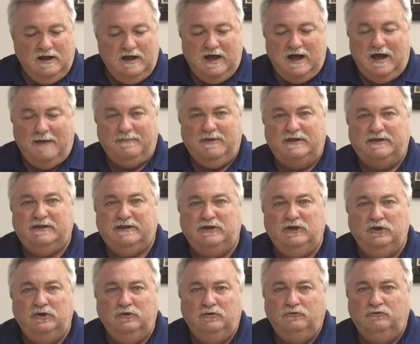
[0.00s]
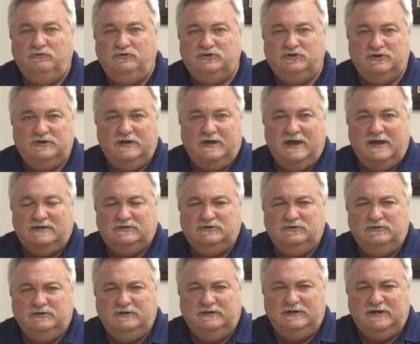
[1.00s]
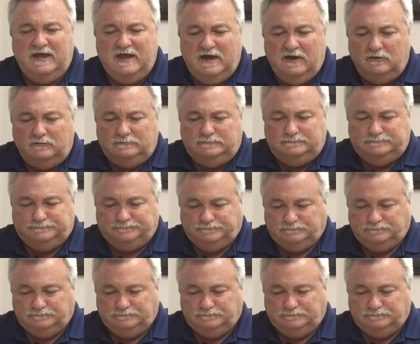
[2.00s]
Um, it's huge, as you can tell.